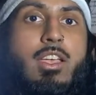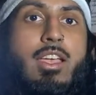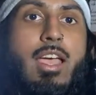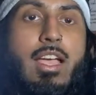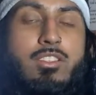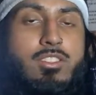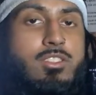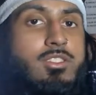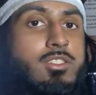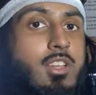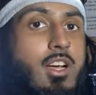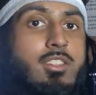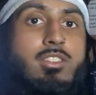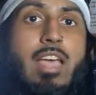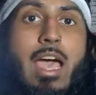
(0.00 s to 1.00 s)
as this
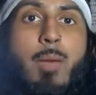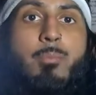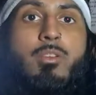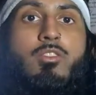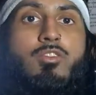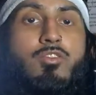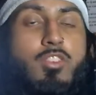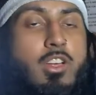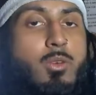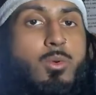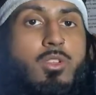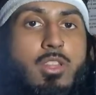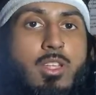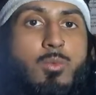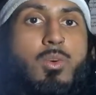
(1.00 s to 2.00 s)
does happen
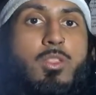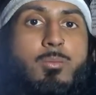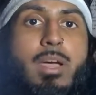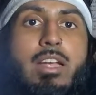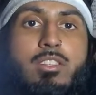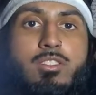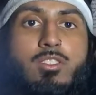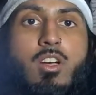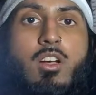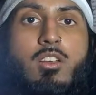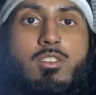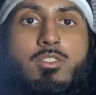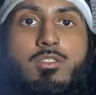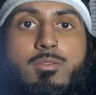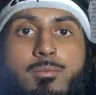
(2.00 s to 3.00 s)
frequently with penny
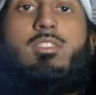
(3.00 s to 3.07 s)
stocks.